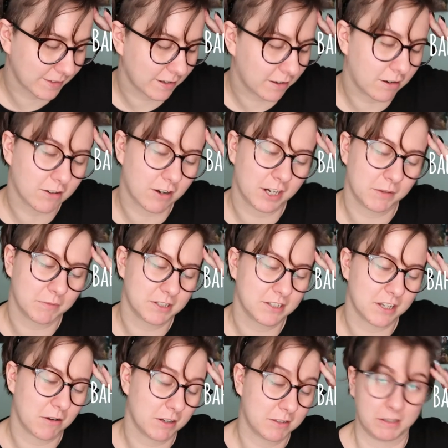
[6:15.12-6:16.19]
Oh god,
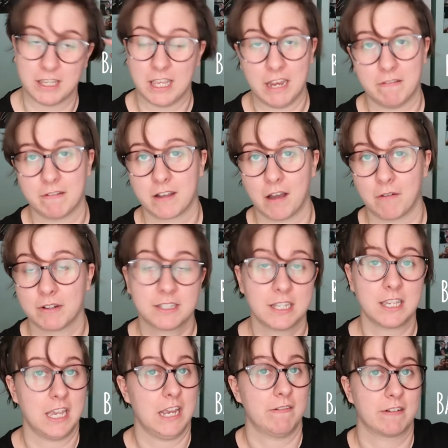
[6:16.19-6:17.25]
it's a year ago
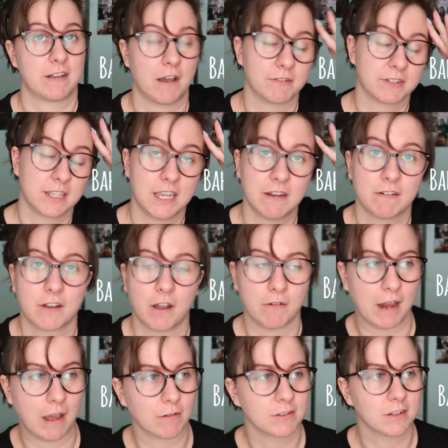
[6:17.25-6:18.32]

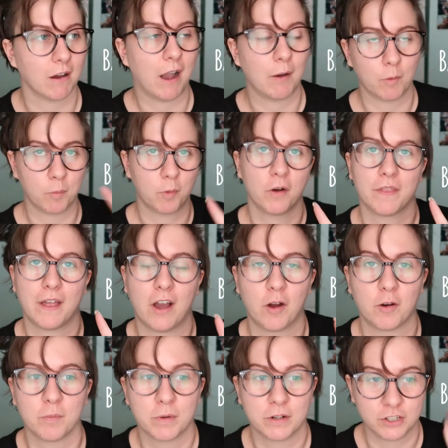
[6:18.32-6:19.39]
now, so I will put that
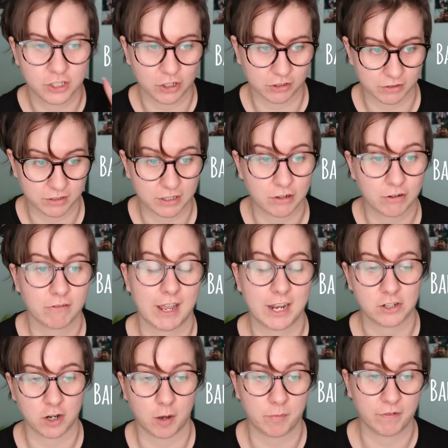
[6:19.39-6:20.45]
on, but she also did a great
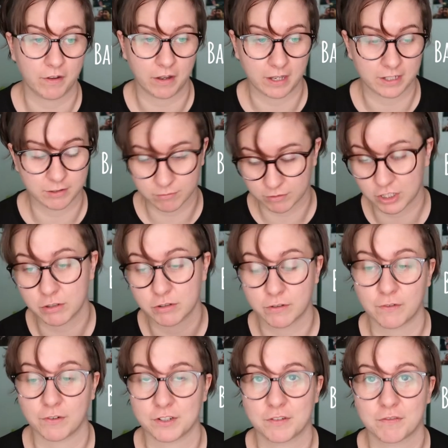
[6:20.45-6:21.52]
job she was the
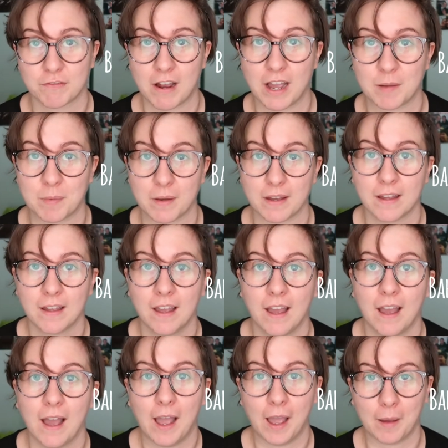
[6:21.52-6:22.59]
voice of Ryber,
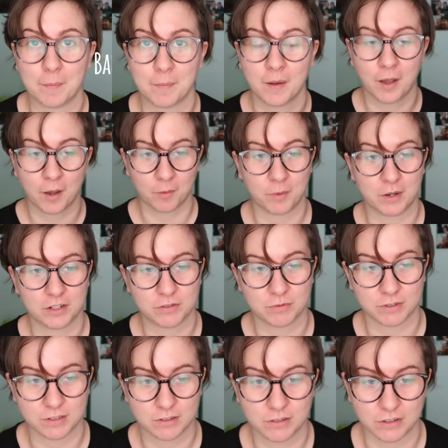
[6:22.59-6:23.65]
which
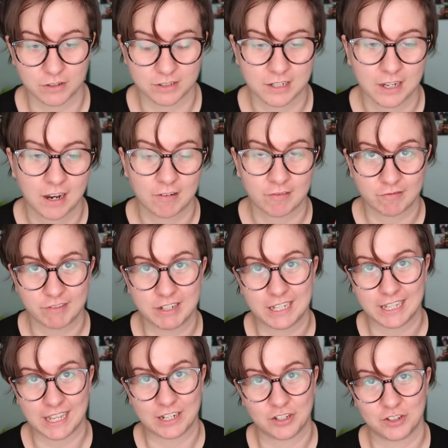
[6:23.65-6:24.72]
was good.
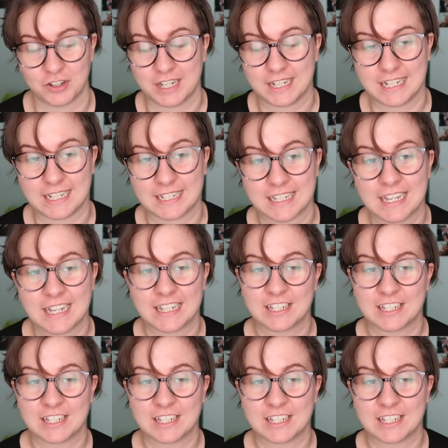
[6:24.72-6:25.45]
Really enjoyed it.